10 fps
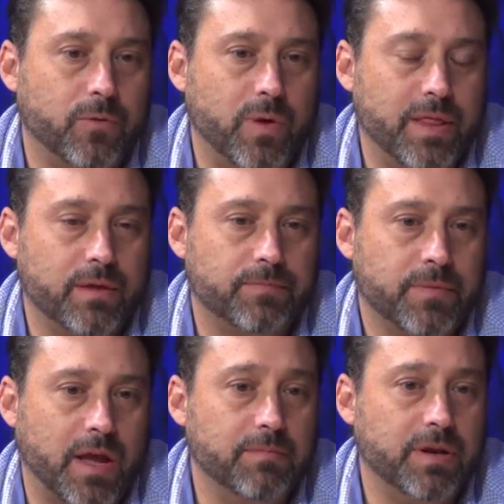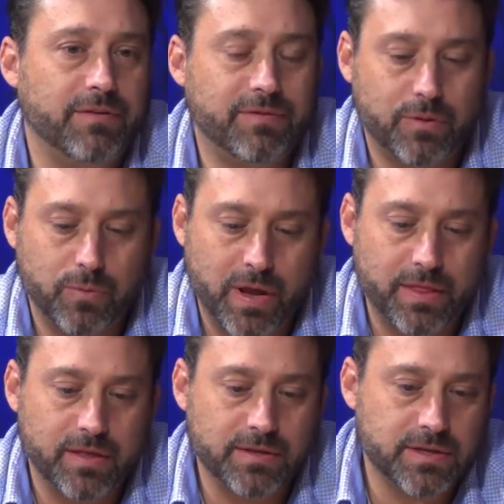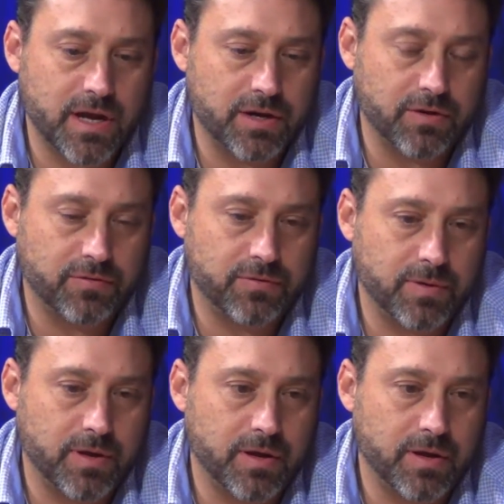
when I believe that when this kind of uh,